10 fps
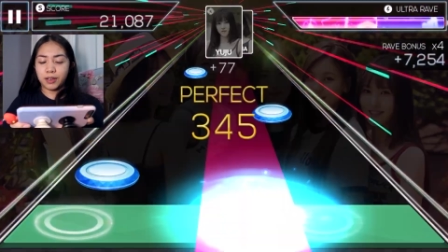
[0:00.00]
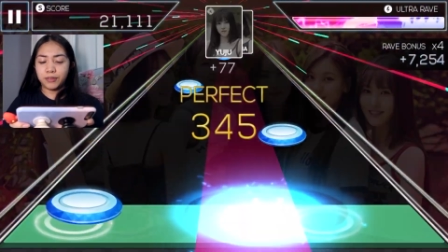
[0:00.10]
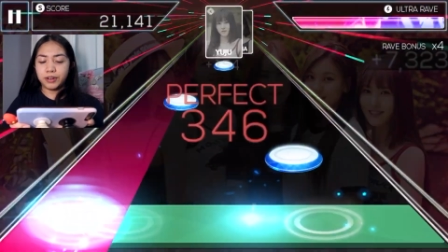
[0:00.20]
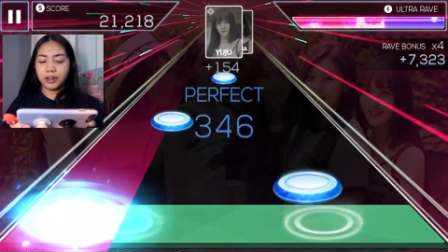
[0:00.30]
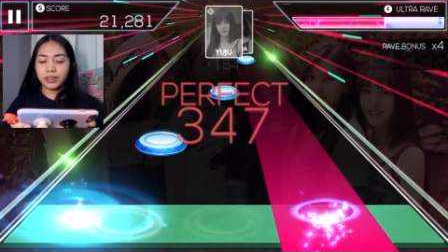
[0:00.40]
I
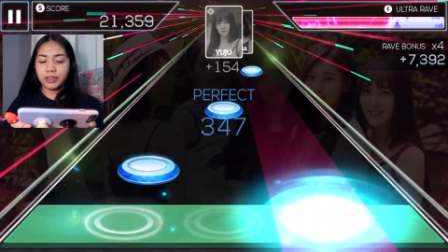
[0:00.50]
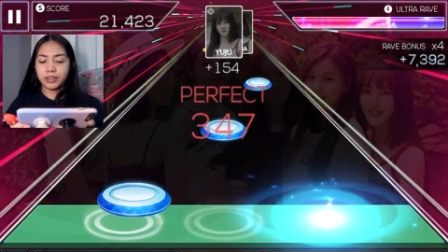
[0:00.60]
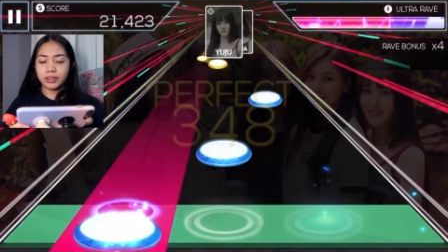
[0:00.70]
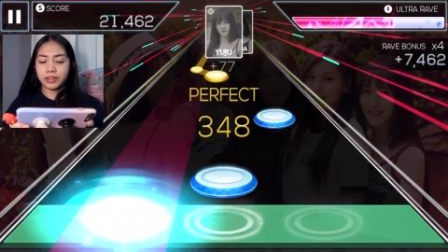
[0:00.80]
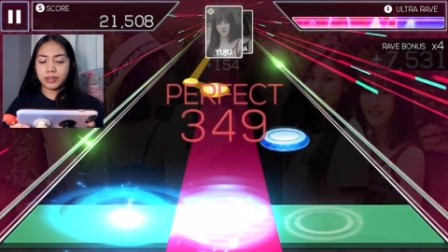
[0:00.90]
forgot
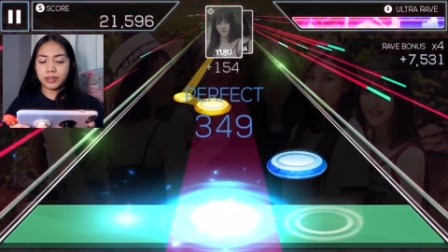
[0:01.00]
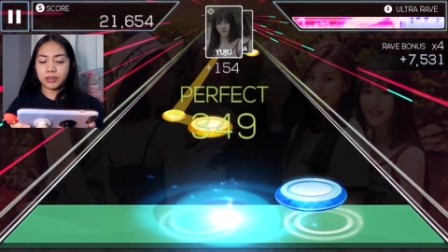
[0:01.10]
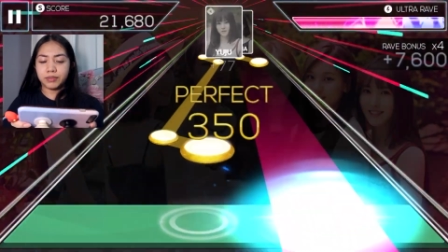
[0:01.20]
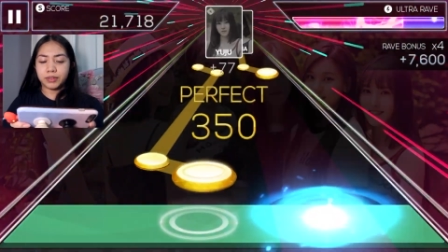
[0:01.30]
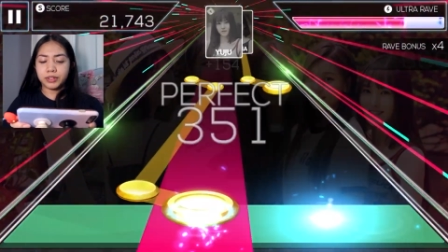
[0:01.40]
the
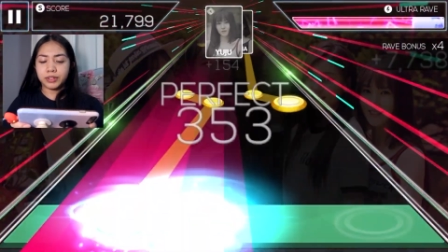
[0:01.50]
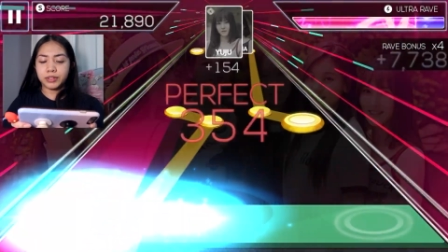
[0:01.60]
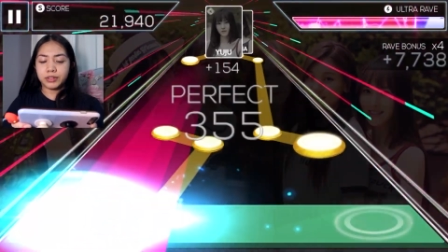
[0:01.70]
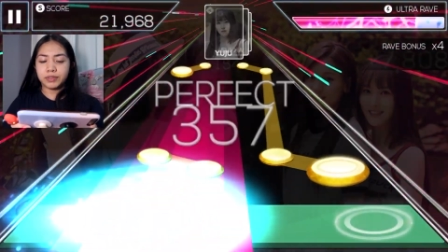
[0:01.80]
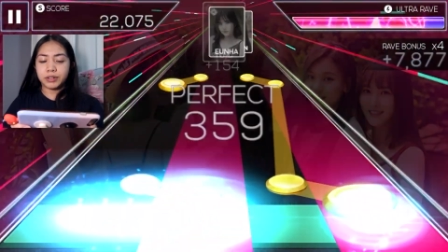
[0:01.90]

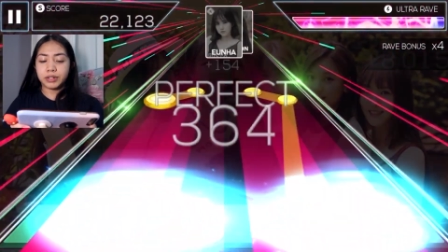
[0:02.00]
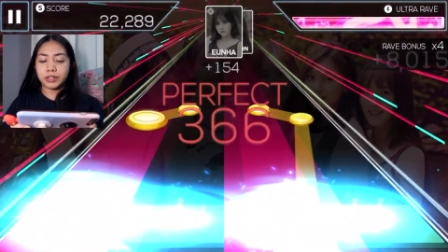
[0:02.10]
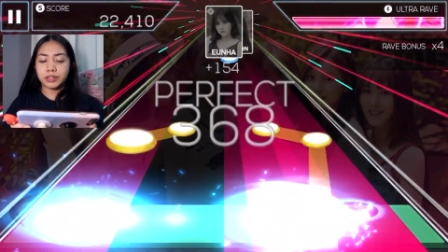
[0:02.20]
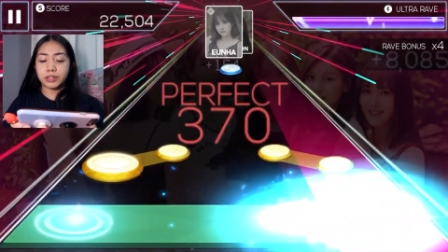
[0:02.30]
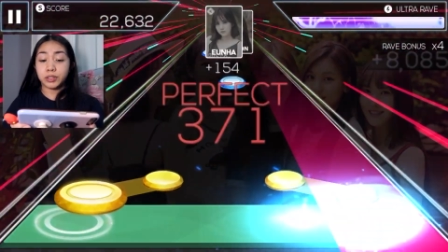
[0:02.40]
verses are very
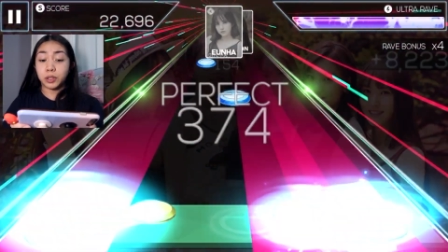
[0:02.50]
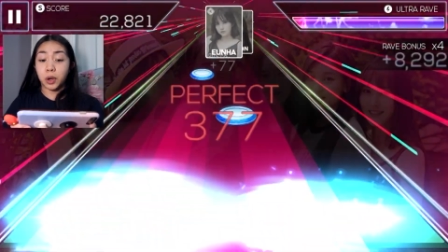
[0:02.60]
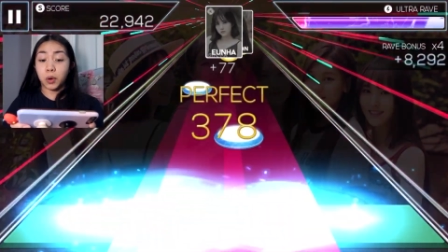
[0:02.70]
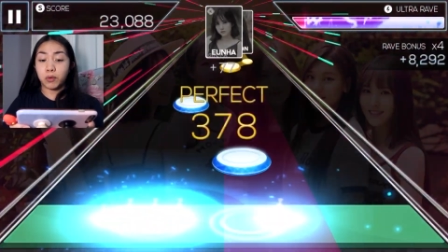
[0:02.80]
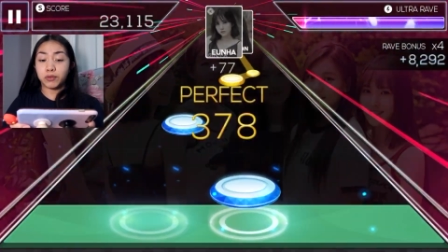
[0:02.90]

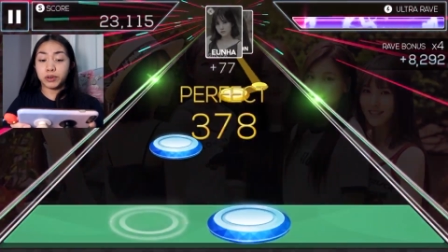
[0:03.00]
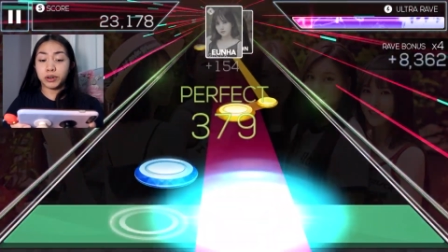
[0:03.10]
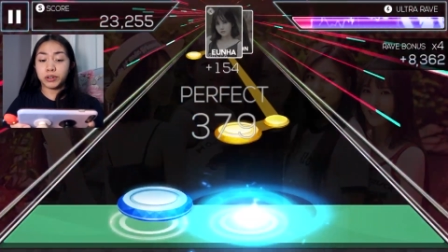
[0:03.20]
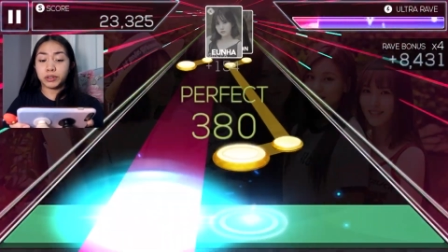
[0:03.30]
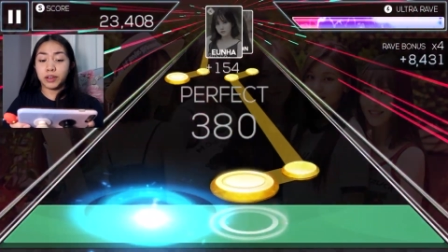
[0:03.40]
slow
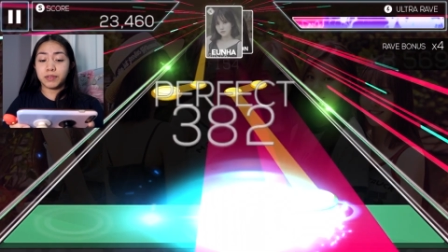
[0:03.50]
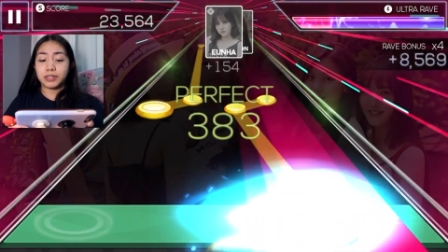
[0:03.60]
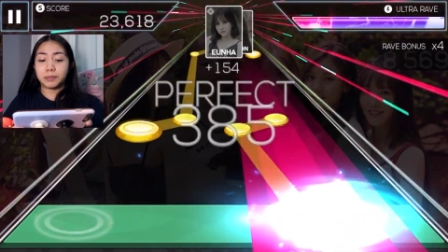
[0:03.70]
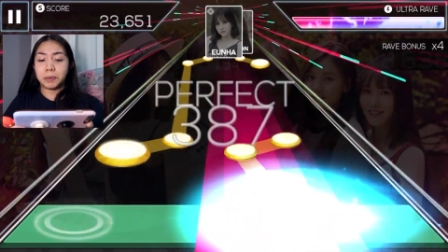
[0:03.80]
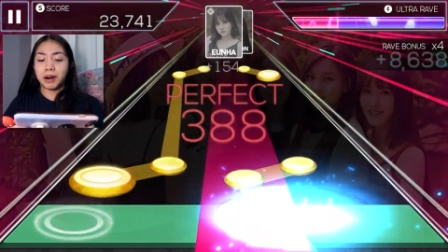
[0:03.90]
for life
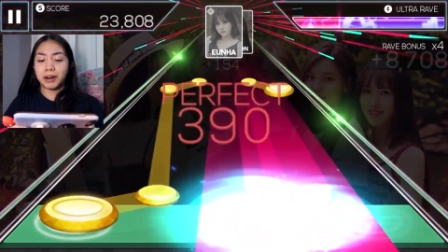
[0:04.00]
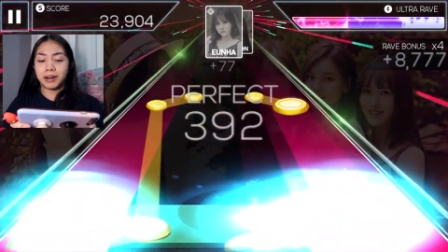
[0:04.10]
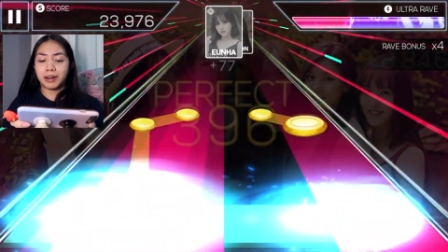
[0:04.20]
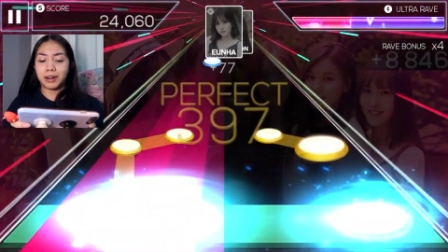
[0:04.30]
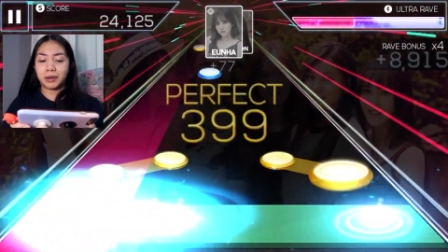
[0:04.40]
is a
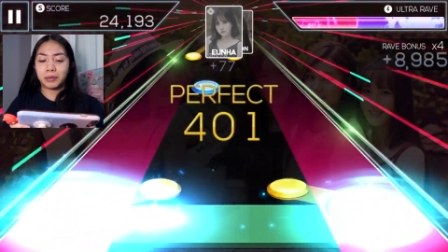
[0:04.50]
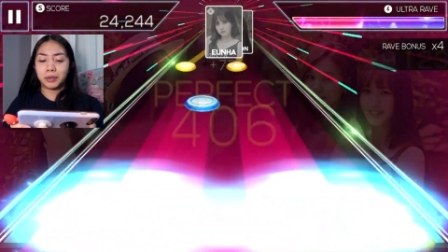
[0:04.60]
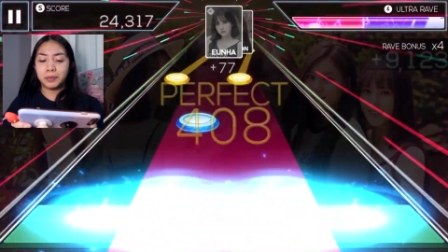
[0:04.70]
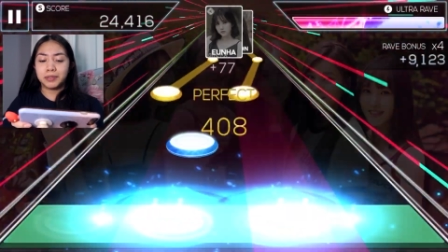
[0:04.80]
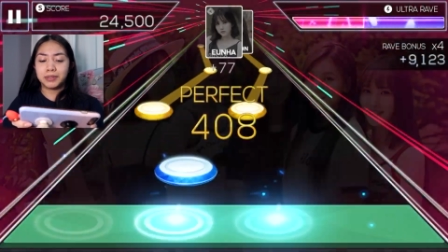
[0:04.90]
party.
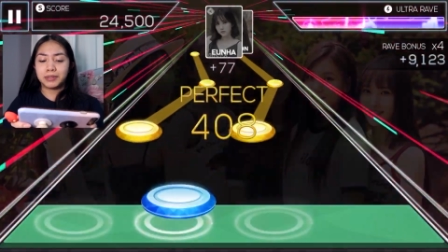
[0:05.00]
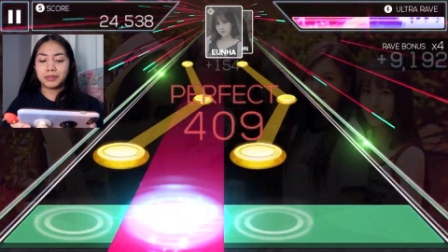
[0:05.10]
Whoops.